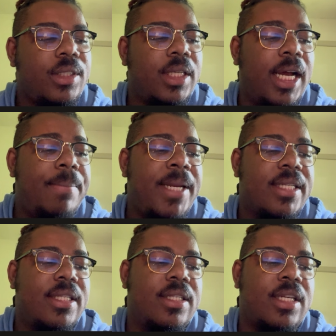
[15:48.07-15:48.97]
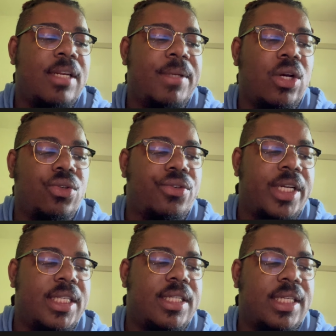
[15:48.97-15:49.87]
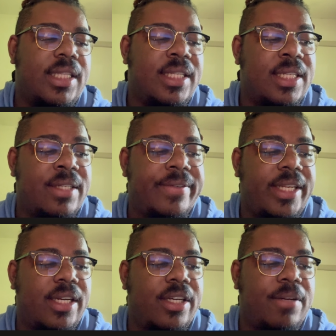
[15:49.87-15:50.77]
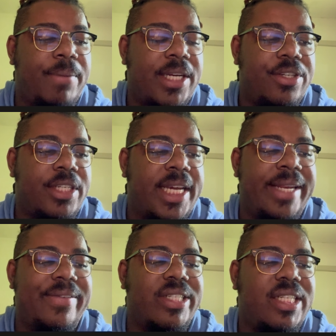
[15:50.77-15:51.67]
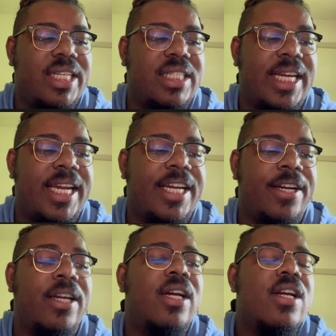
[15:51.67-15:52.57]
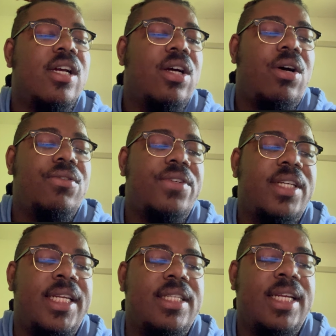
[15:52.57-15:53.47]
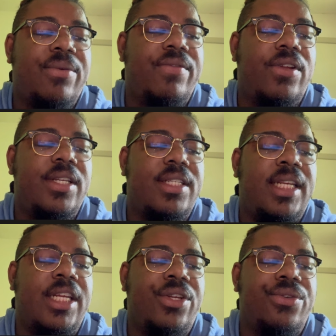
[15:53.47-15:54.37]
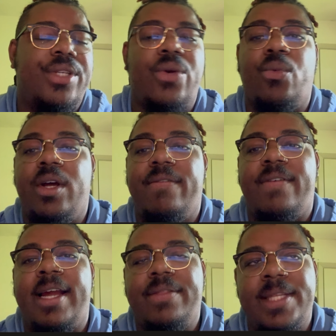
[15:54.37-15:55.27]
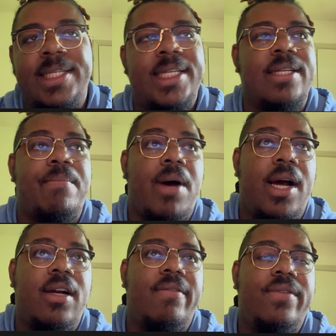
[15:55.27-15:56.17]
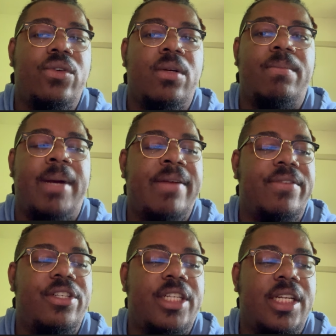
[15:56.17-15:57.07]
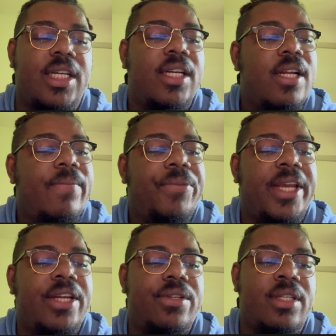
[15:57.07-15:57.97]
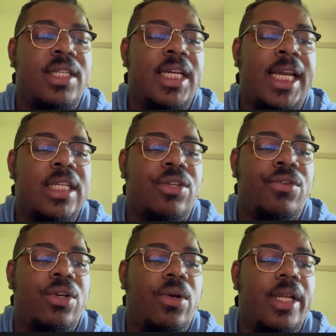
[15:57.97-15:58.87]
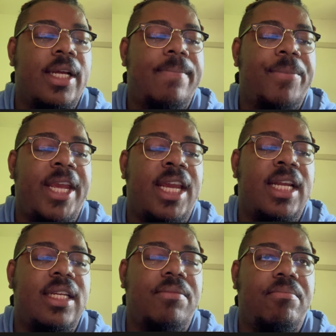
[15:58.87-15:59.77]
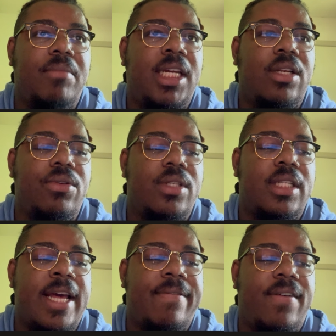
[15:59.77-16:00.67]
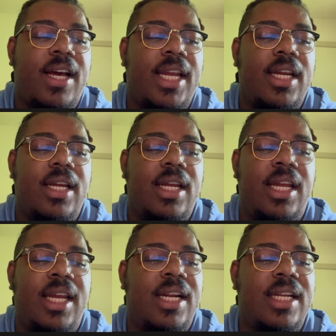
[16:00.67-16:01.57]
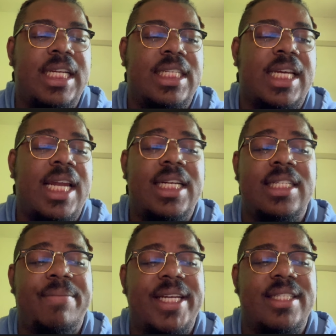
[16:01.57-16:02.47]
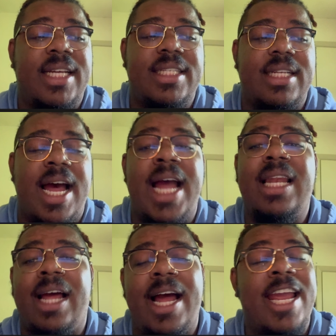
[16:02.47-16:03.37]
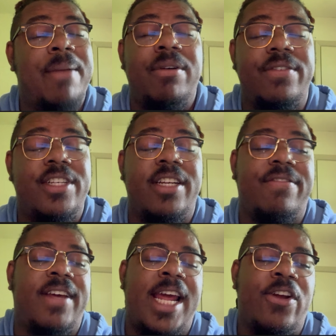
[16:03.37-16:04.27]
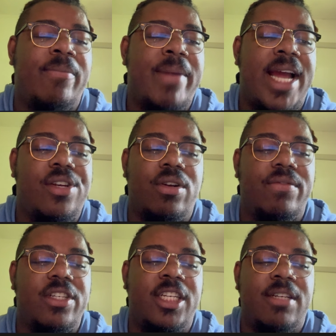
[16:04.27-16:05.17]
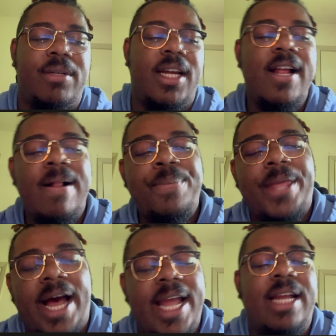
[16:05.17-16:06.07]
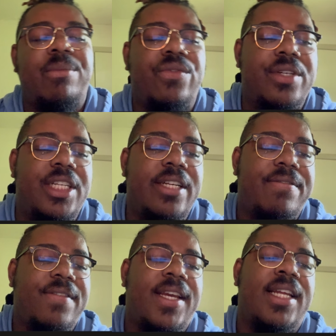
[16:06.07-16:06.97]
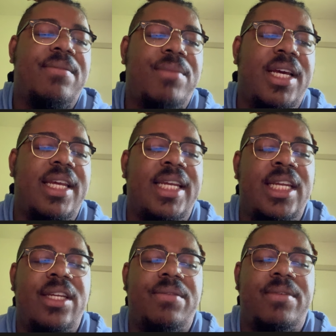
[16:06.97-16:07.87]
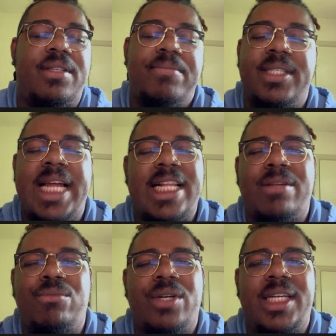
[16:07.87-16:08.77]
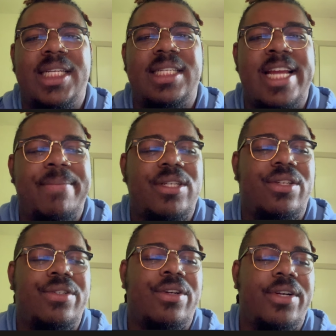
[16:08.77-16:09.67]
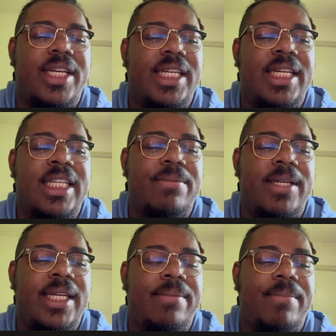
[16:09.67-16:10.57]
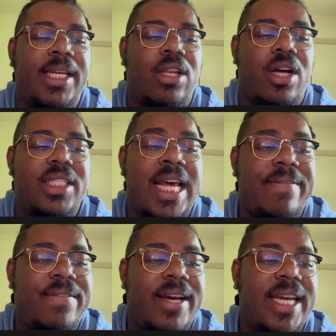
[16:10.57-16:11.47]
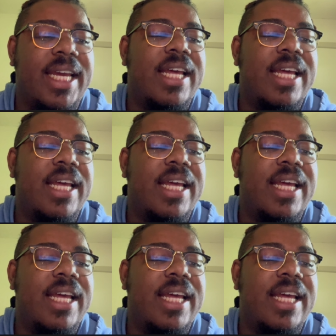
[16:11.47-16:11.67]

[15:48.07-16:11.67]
Up next, this is going to be Ultra Instinct. This isn't really a good picture. You can't even see his hair. Ultra Instinct, we've only seen it used in one fight. This is a manga form by Vegeta. He uses it against Granola, and he loses that fight. And it just kind of doesn't make sense. I am a Vegeta fan. I know I'm bashing on Vegeta, but I am a Vegeta fan. But he was like, the more he gets damaged, the stronger he gets. But he lost that fight.